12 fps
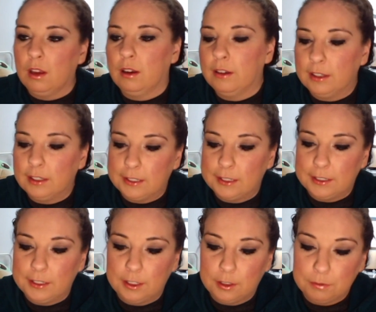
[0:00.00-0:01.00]

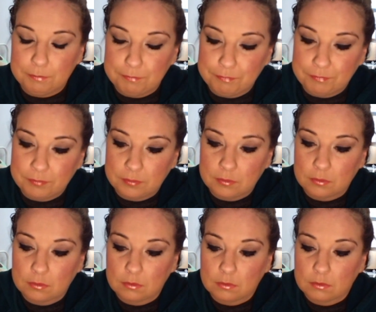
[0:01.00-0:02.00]
Um,
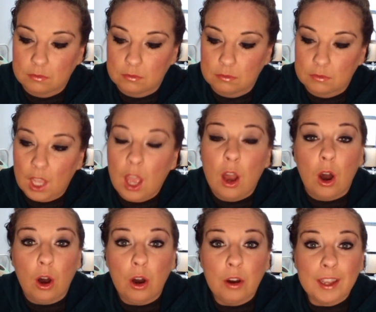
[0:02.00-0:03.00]

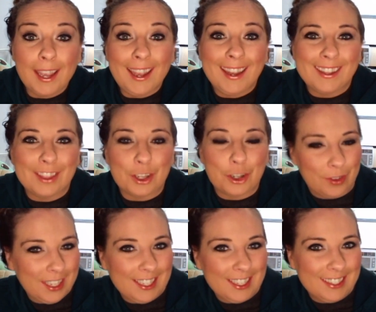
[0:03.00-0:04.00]
oh, yeah, and the
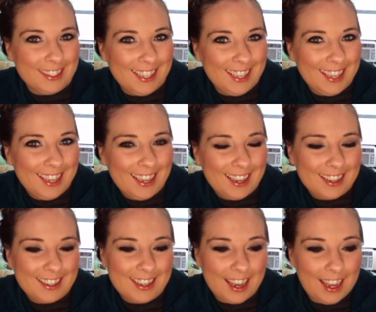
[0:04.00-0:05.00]
queen
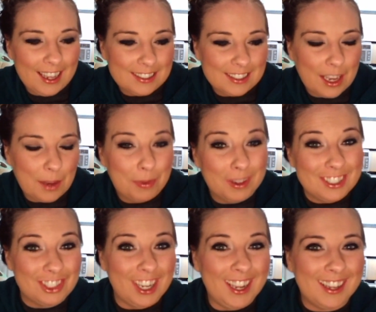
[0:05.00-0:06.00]
got uh, put in
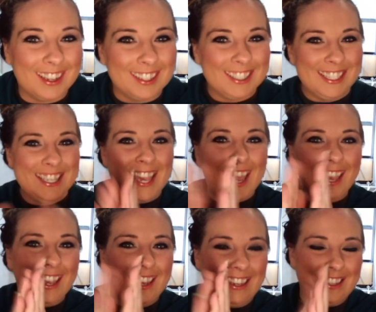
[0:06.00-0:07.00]
jail.
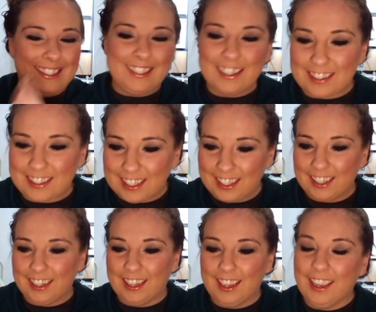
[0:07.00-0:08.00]
Yay!
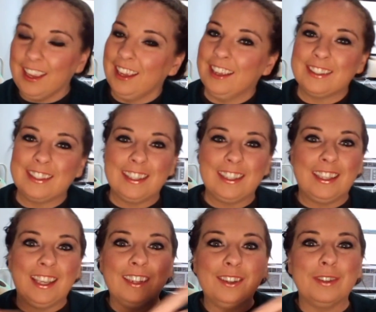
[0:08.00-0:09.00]
Cersei is
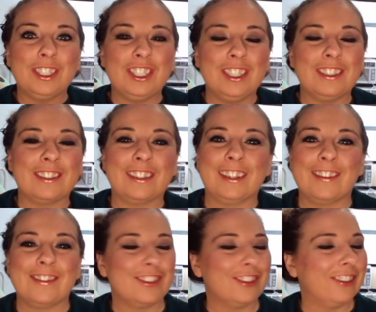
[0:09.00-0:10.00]
getting what she
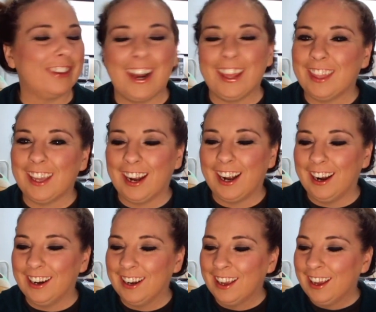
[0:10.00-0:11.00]
deserves right
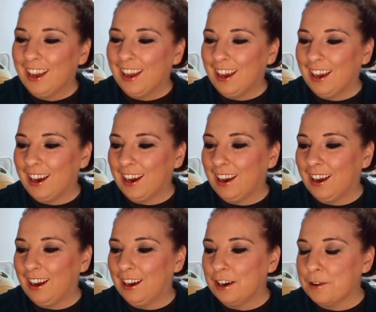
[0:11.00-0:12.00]
there.
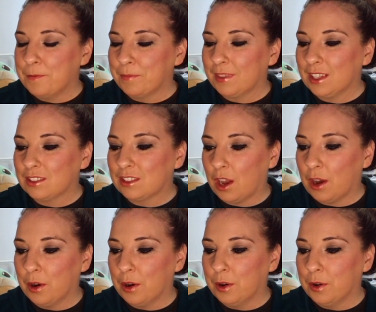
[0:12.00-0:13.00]
Um,
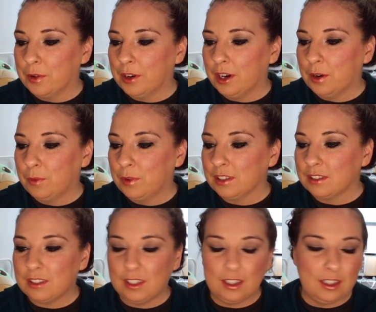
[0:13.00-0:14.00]
so we'll
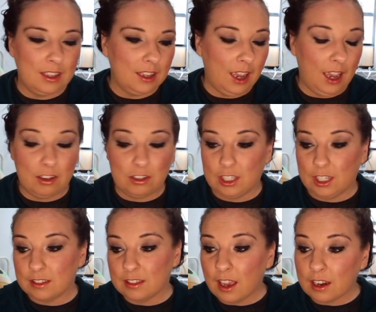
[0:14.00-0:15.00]
see how she
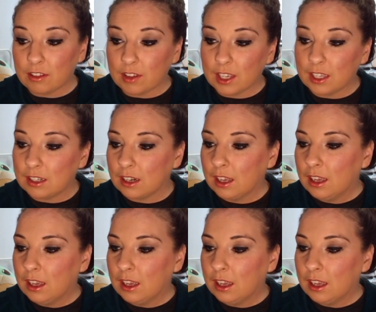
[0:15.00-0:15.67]
gets out of it.